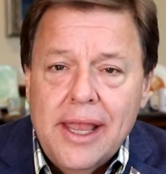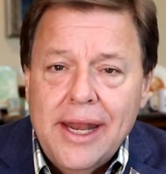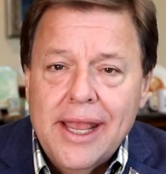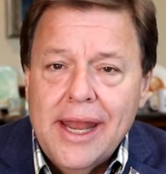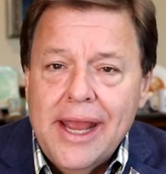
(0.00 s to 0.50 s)

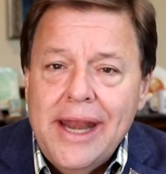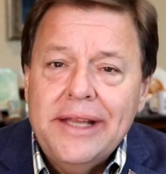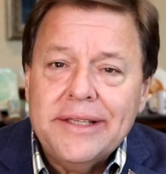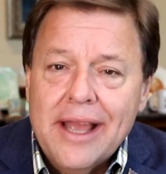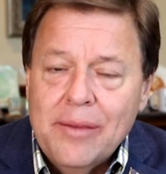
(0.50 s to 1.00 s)
And again,
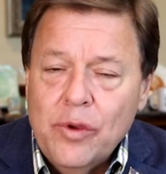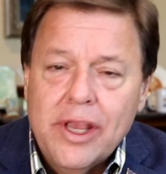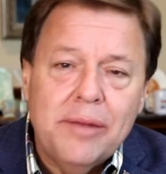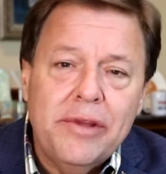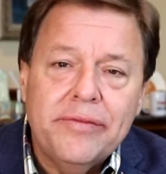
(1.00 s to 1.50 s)
anytime we
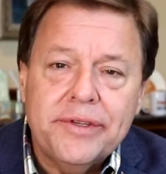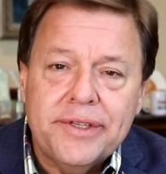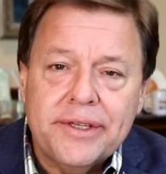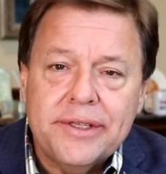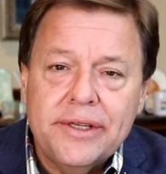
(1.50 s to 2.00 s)
can be of
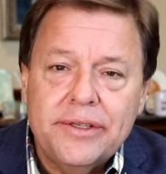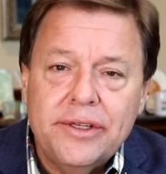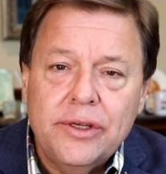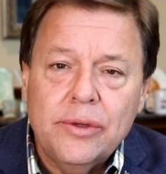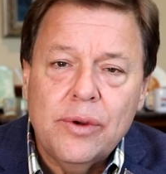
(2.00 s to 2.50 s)
assistance
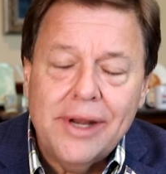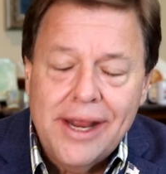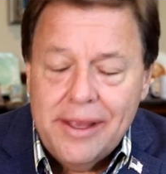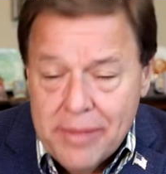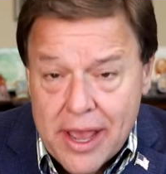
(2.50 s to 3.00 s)
to you on
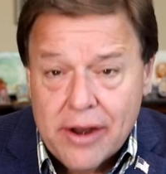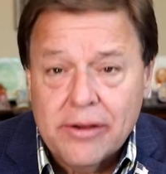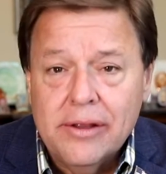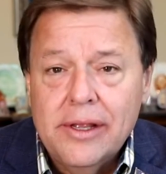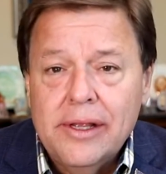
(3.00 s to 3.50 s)
any
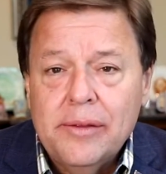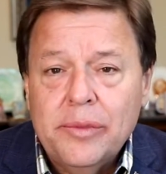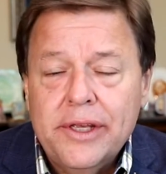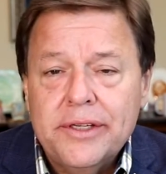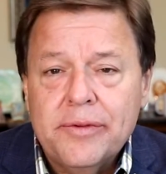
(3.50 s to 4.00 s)
matter,
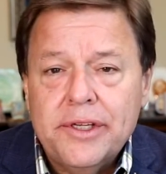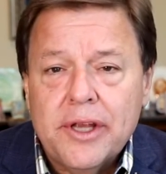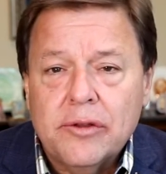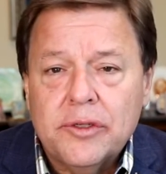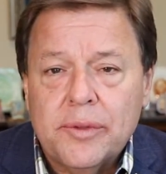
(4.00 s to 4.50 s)
please
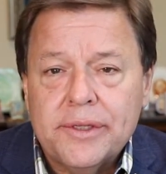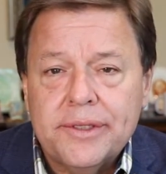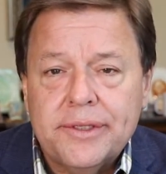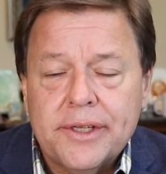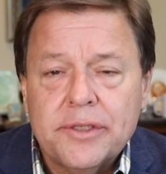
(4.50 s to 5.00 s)
reach out to
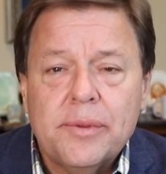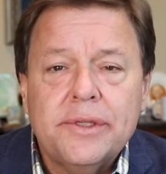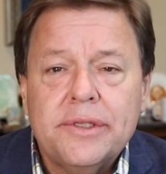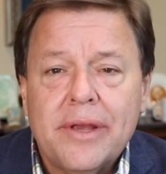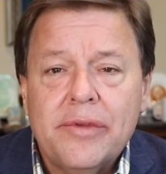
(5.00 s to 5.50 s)
us at
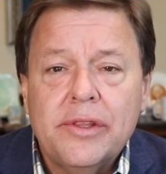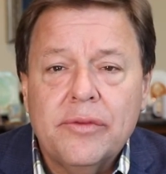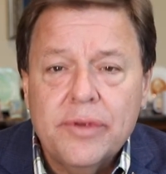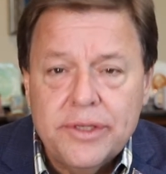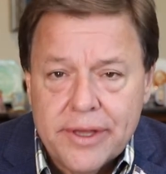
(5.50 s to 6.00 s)

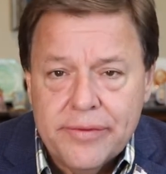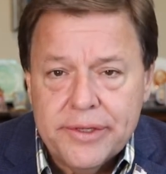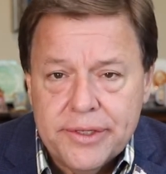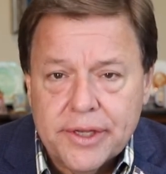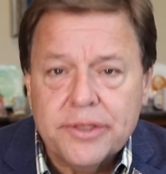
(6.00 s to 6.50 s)

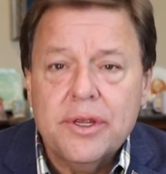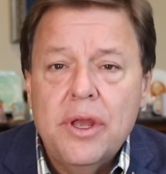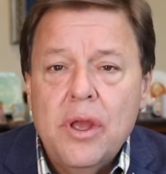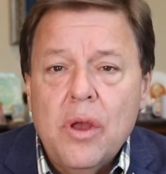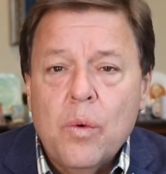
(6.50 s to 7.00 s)

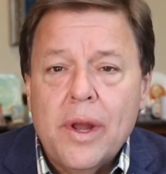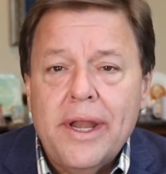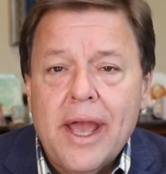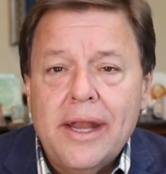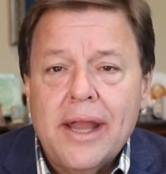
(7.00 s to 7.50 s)

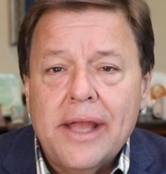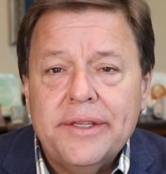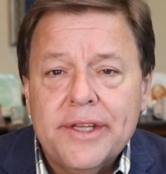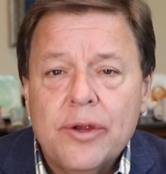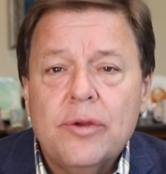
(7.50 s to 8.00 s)

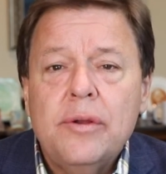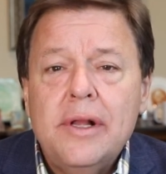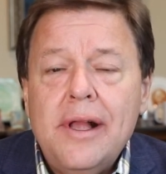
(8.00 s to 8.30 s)
617-376-1990.